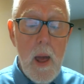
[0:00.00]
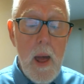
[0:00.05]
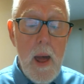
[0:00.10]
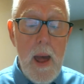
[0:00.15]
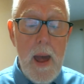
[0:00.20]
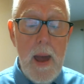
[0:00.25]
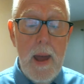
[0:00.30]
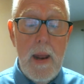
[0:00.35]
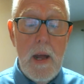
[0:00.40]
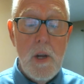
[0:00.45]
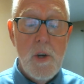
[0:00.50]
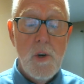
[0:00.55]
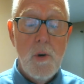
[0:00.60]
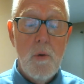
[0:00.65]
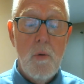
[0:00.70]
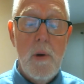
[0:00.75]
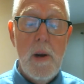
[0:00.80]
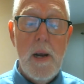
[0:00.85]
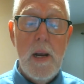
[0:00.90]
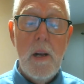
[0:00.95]
as
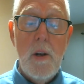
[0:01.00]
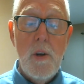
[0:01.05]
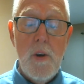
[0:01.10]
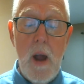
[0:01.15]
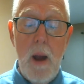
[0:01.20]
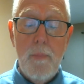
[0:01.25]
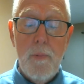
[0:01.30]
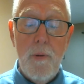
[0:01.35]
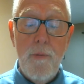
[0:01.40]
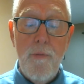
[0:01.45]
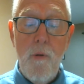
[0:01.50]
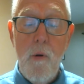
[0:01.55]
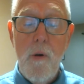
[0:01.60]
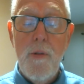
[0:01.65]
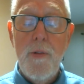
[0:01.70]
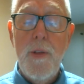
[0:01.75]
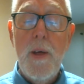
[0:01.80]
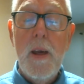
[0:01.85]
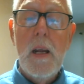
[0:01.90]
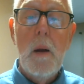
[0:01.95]
you're reading chapter
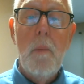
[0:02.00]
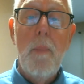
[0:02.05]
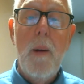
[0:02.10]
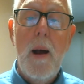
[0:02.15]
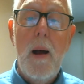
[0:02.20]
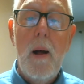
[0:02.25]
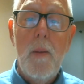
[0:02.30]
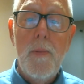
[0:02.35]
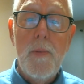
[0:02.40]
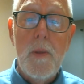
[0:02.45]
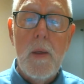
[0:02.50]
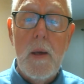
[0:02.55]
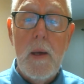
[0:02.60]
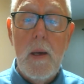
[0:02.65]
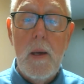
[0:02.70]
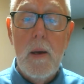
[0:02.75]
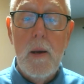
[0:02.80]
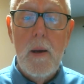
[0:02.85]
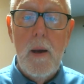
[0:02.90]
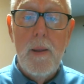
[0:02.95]
4, think about
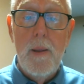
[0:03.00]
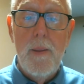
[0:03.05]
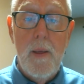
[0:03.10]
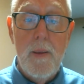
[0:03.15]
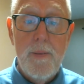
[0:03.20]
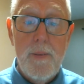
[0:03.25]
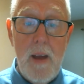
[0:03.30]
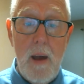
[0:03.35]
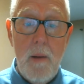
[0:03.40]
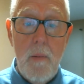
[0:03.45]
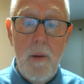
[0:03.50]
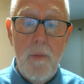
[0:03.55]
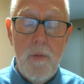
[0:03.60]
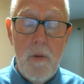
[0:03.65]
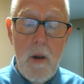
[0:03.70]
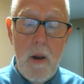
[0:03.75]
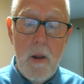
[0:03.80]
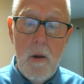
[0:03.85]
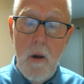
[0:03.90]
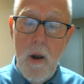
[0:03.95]
the assignment of,
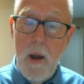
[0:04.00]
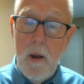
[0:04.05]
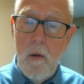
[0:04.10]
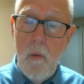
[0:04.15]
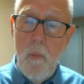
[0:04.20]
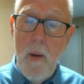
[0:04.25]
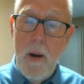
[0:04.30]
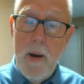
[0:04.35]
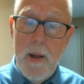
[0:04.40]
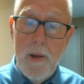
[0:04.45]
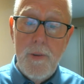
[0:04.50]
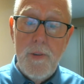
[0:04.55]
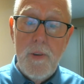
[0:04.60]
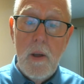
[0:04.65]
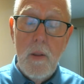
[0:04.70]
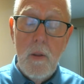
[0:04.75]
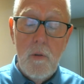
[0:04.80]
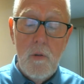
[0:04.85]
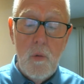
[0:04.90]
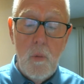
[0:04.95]
you're not going to write an
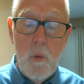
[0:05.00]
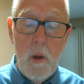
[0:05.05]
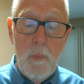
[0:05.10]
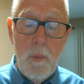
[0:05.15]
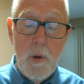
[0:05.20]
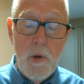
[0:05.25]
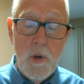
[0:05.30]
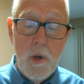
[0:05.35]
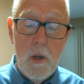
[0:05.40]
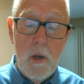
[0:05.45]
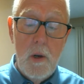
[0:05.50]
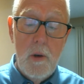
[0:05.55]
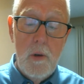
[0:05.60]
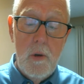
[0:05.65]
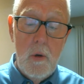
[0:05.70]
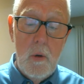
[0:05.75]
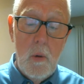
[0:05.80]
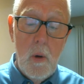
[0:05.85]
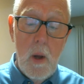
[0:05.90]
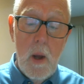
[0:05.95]
essay this week, but you're going
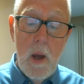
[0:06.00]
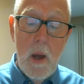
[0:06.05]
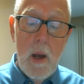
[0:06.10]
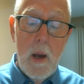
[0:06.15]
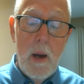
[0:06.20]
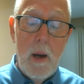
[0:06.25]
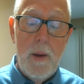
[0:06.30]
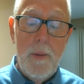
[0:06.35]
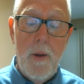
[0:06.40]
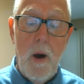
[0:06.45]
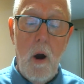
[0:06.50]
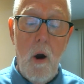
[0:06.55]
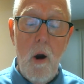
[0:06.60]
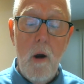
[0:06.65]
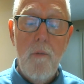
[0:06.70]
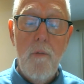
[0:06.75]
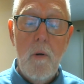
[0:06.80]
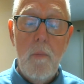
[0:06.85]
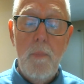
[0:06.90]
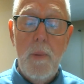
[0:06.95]
to do the
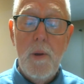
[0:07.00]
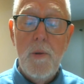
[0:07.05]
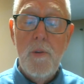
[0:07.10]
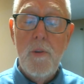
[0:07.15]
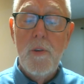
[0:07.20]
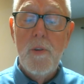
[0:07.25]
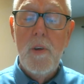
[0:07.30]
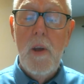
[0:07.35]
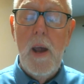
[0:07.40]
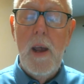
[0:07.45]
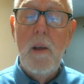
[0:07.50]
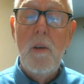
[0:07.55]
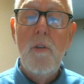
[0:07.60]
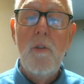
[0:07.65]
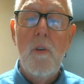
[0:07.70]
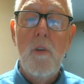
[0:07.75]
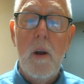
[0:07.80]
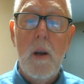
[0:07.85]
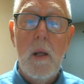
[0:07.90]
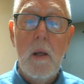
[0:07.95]
Harvard Business
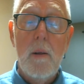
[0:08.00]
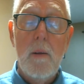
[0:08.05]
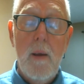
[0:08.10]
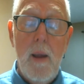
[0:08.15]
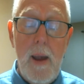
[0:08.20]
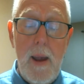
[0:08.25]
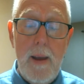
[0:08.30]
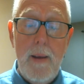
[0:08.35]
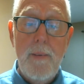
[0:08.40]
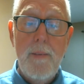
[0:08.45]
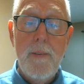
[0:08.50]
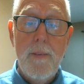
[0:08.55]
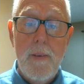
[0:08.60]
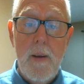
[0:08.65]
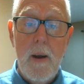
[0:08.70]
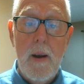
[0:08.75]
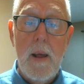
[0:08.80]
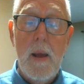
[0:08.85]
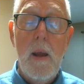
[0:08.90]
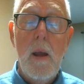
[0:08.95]
case
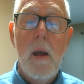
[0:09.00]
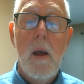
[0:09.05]
study